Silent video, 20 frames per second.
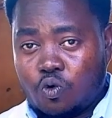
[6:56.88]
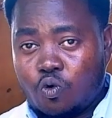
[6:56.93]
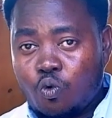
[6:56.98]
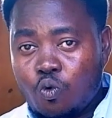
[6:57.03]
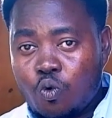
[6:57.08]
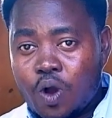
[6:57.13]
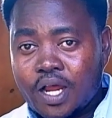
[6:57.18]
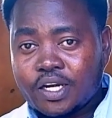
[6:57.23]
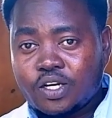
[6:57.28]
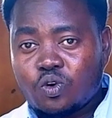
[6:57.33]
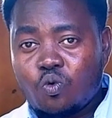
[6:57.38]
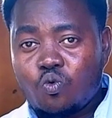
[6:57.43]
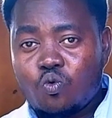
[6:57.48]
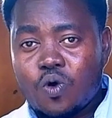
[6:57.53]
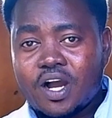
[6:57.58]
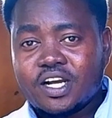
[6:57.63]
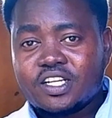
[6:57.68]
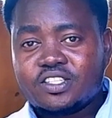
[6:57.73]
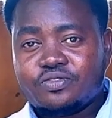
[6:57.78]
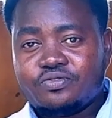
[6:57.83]
what
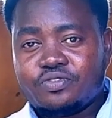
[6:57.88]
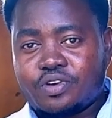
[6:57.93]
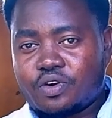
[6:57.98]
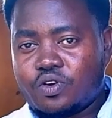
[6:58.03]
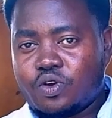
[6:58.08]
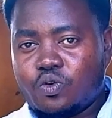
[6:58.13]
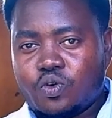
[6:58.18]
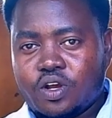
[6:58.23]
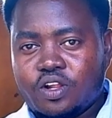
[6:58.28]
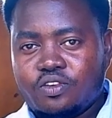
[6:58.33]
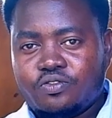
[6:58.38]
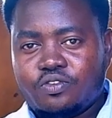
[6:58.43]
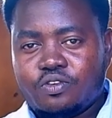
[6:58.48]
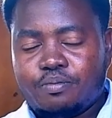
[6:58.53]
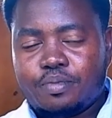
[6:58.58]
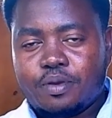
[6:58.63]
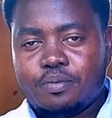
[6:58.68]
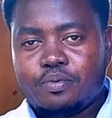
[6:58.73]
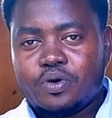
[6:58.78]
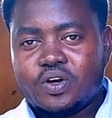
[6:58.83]
works very well for
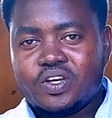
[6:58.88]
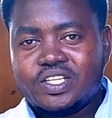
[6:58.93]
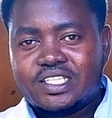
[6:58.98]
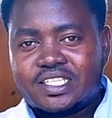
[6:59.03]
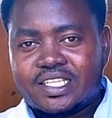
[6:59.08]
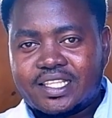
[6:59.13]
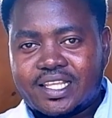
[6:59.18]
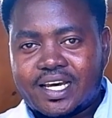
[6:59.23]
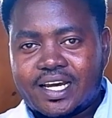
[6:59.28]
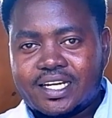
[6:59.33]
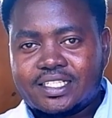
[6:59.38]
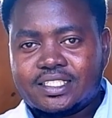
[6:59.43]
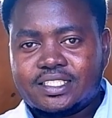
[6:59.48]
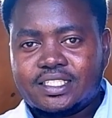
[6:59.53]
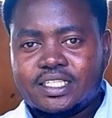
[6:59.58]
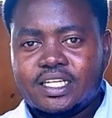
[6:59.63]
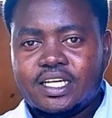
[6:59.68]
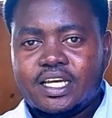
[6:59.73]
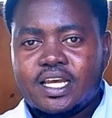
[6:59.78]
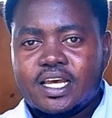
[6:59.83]
people is that
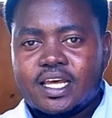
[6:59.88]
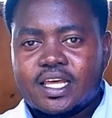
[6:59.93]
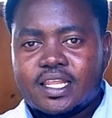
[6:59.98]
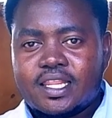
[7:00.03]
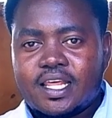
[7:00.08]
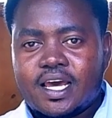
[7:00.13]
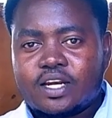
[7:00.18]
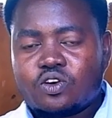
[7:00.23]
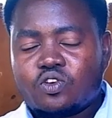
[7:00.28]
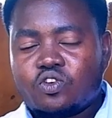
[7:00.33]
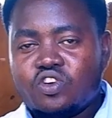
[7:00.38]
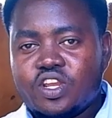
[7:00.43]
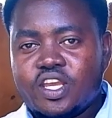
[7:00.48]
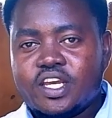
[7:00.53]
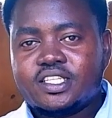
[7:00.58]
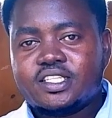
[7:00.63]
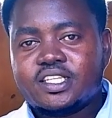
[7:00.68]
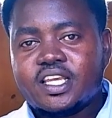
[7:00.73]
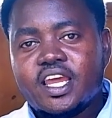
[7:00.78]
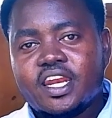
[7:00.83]

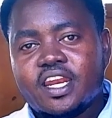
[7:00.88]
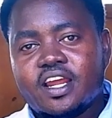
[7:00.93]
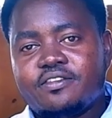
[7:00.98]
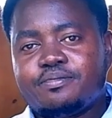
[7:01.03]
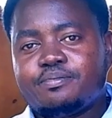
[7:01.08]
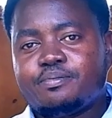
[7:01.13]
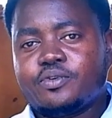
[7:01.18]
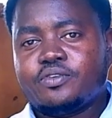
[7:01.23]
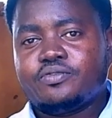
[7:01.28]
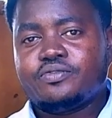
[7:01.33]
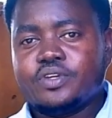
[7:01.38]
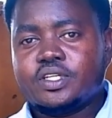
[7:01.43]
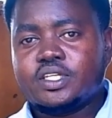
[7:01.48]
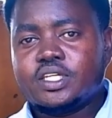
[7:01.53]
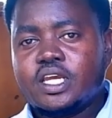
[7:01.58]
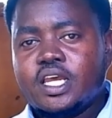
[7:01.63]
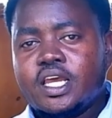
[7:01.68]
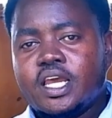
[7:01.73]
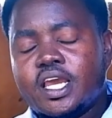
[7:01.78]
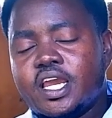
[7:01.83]
creates enough profit,
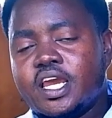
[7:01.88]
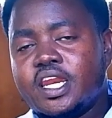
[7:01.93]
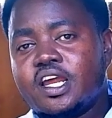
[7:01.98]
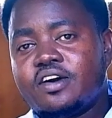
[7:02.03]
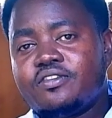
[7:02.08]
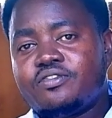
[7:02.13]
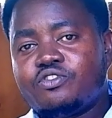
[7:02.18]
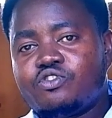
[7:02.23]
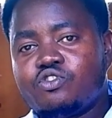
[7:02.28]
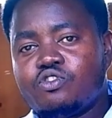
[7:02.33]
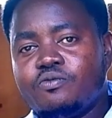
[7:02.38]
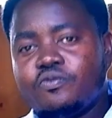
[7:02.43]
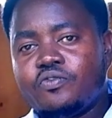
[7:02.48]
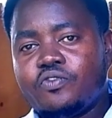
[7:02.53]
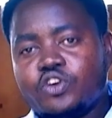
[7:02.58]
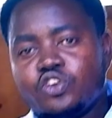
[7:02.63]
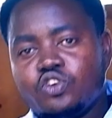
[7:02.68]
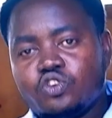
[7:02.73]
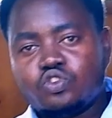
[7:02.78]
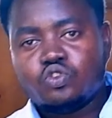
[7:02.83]
enough room for
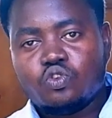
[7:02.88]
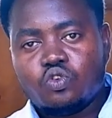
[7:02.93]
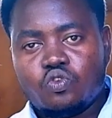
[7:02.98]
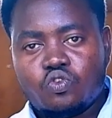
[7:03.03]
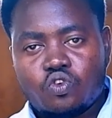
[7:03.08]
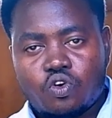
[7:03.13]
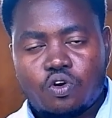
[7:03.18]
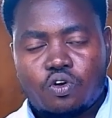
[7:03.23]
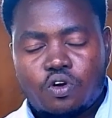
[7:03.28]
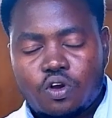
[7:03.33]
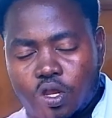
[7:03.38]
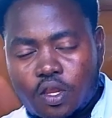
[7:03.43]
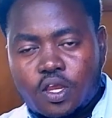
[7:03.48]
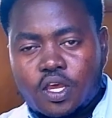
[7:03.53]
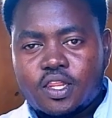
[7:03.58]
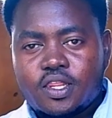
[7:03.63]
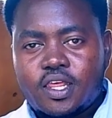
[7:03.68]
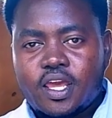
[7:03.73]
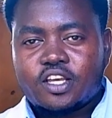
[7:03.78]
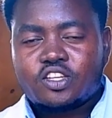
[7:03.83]
you to grow.
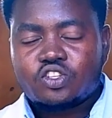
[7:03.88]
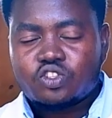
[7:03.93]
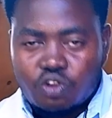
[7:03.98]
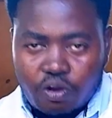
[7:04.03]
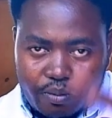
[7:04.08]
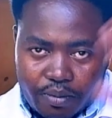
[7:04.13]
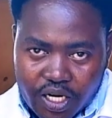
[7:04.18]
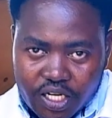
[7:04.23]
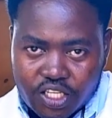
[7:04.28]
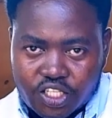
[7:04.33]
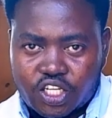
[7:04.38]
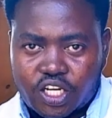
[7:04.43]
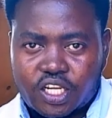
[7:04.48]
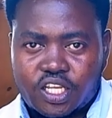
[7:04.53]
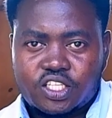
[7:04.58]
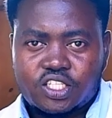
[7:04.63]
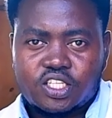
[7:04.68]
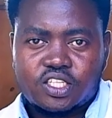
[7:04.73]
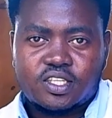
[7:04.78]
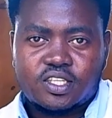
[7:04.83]
There are so many
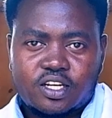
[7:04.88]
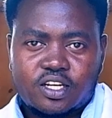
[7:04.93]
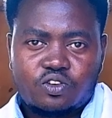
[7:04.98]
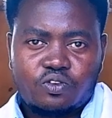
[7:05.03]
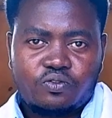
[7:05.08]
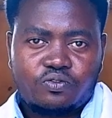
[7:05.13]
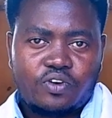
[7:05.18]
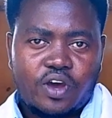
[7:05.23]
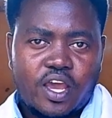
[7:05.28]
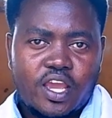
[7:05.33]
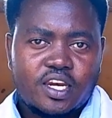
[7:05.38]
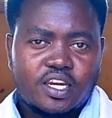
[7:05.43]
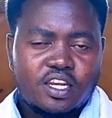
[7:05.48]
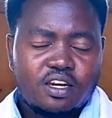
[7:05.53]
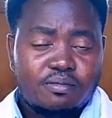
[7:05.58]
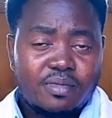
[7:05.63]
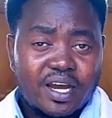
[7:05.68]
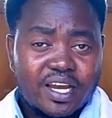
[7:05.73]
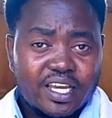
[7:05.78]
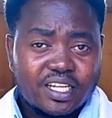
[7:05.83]
challenges you find in
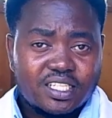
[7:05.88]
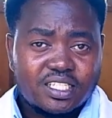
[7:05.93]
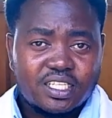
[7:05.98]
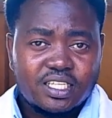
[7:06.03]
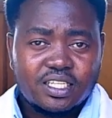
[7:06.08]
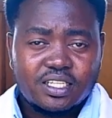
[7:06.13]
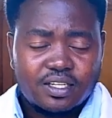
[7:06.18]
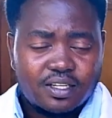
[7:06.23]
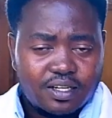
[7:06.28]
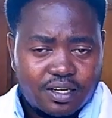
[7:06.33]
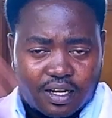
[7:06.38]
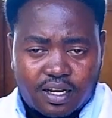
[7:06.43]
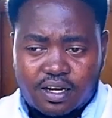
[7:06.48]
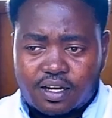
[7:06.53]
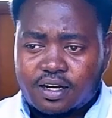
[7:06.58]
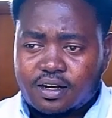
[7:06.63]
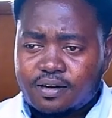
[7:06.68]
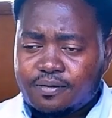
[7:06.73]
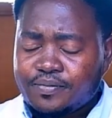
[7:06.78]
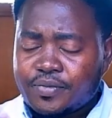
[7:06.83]
marketing.
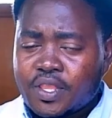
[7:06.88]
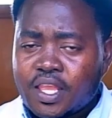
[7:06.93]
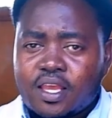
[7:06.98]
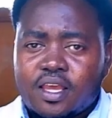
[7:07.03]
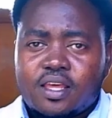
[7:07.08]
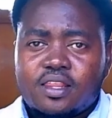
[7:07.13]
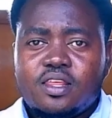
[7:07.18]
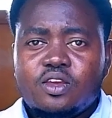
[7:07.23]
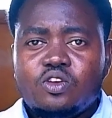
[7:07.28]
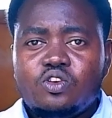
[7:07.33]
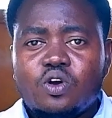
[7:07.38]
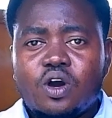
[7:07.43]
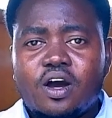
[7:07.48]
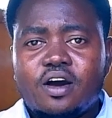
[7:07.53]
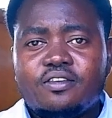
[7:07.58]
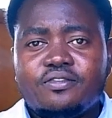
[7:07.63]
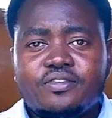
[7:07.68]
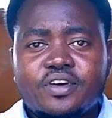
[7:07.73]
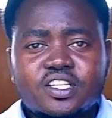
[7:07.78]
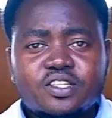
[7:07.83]
You
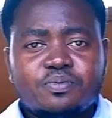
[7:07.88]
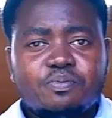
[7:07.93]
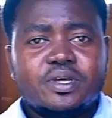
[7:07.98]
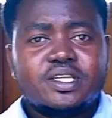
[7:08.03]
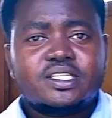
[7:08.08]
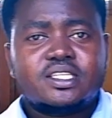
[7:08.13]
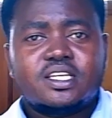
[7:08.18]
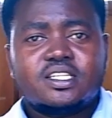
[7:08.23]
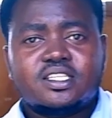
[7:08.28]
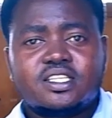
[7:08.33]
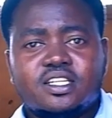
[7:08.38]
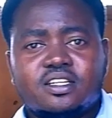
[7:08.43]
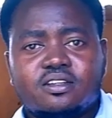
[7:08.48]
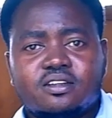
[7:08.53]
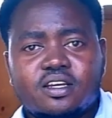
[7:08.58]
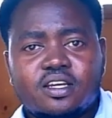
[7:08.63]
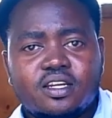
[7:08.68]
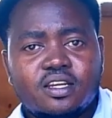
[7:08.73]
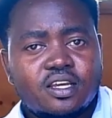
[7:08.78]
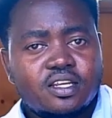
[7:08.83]
have expenses
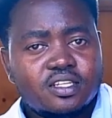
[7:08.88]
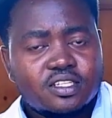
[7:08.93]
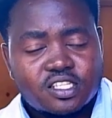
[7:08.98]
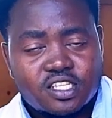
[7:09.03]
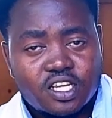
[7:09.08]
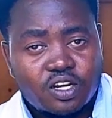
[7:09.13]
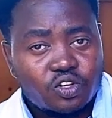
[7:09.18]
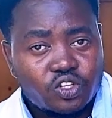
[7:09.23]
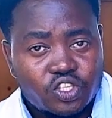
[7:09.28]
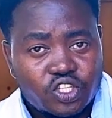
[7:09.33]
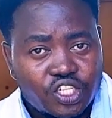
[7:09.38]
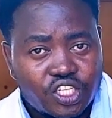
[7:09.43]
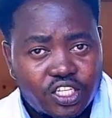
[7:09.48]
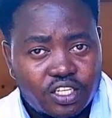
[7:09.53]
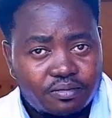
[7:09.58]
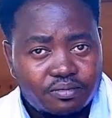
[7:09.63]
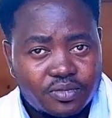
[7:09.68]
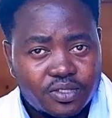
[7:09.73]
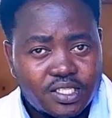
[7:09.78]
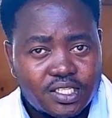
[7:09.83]
in sales
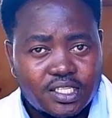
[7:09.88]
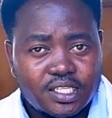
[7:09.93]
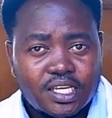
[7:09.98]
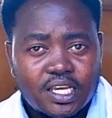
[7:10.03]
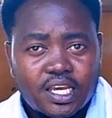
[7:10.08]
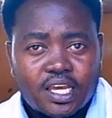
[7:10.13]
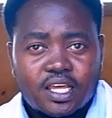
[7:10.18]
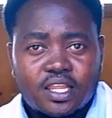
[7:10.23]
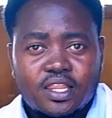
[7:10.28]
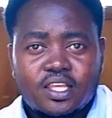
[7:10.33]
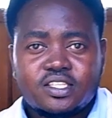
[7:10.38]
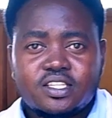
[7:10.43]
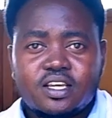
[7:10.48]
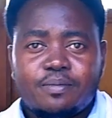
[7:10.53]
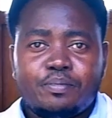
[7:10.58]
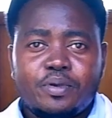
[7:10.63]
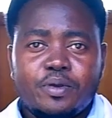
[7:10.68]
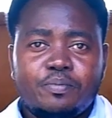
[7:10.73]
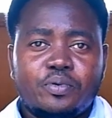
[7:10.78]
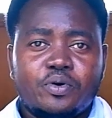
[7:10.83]
teams. These are
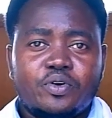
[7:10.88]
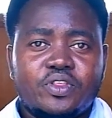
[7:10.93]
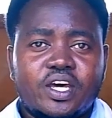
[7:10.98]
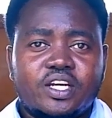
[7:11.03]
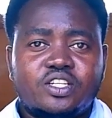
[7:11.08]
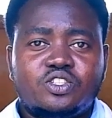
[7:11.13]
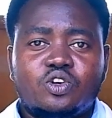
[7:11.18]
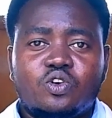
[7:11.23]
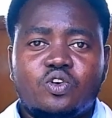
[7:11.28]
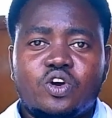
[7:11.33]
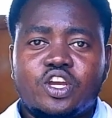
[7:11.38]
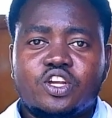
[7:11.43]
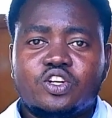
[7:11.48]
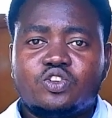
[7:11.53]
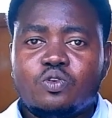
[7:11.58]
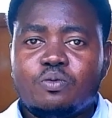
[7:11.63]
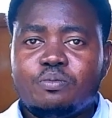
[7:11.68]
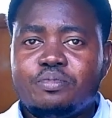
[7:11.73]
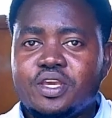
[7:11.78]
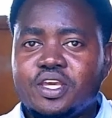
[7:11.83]
people that you're going
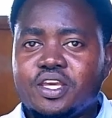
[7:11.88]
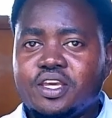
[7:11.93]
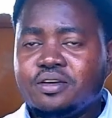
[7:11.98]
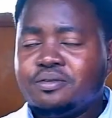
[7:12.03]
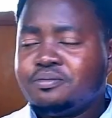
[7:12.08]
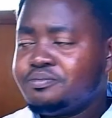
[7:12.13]
to be